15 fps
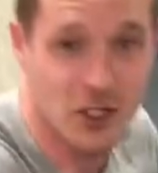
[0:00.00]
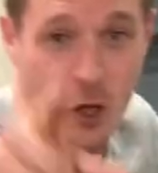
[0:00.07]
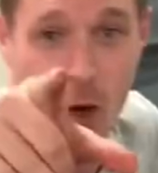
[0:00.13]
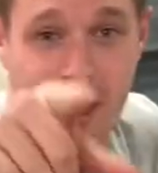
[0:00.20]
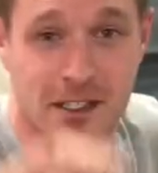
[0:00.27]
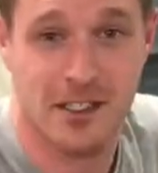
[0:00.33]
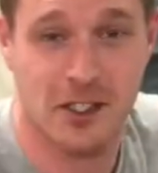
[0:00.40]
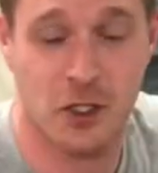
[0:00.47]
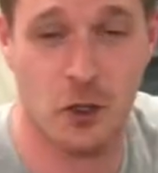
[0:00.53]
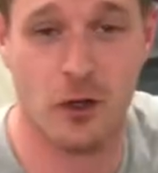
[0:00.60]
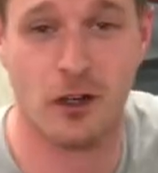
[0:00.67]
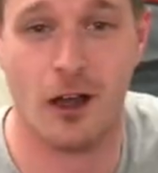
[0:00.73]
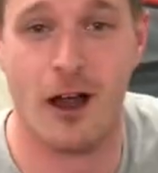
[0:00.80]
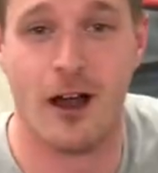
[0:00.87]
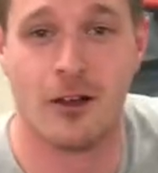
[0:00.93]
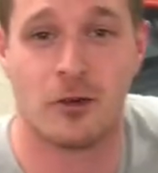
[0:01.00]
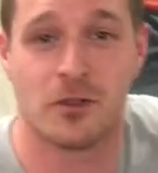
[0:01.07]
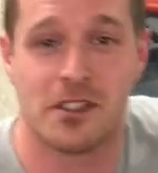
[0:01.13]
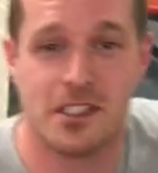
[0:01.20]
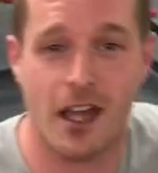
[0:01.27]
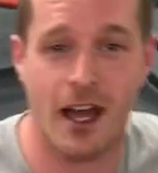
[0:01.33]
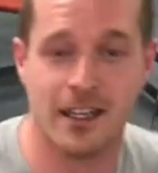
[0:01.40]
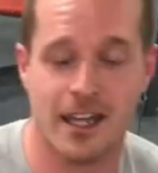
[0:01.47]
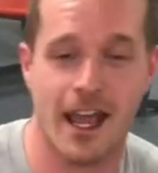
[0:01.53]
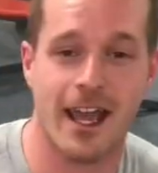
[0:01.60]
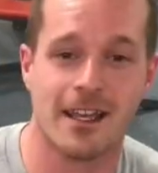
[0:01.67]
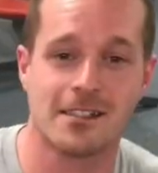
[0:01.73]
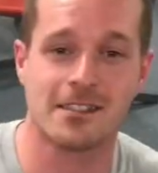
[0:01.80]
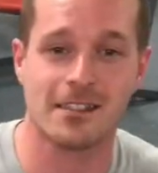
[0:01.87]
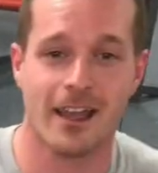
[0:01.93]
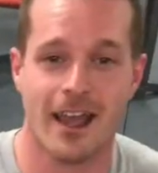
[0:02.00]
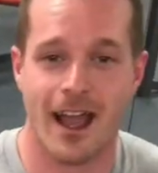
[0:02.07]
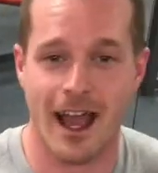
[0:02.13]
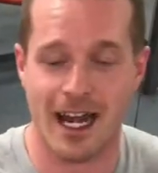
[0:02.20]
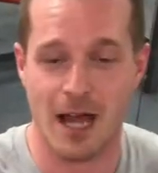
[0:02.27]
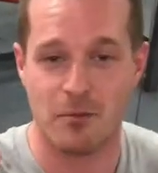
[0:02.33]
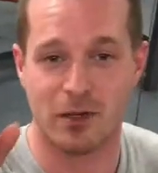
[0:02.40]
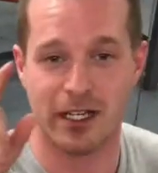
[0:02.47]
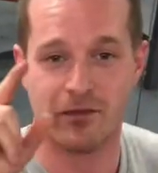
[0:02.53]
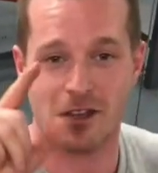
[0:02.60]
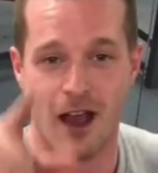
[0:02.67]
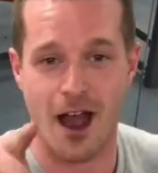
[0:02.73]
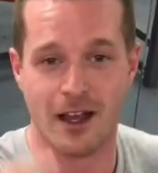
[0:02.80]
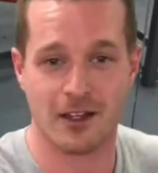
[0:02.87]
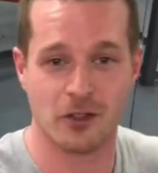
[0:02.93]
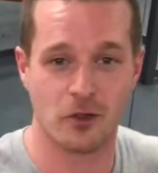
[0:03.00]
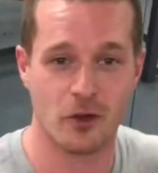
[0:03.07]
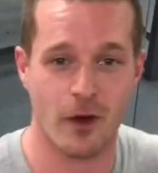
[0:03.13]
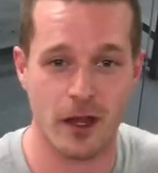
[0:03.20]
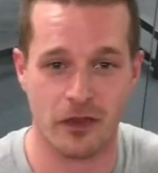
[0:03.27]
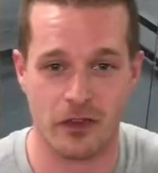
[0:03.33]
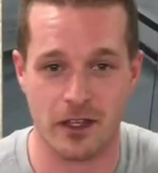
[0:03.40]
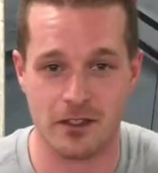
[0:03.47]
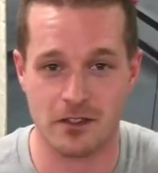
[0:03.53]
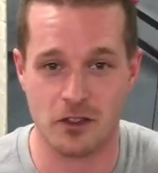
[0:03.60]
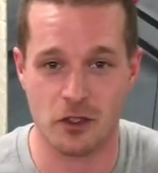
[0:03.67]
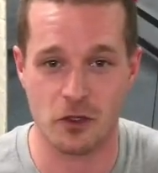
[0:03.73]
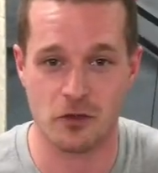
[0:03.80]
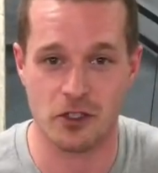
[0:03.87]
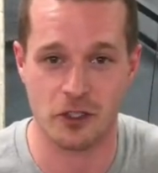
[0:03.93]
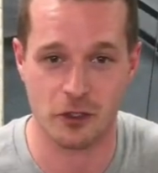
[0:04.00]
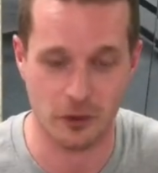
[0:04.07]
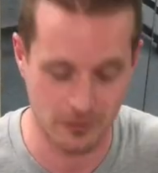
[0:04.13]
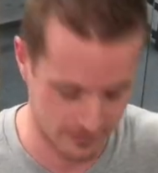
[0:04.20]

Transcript: Join us at 2 o'clock on Sundays, and I believe God can do great things to you too.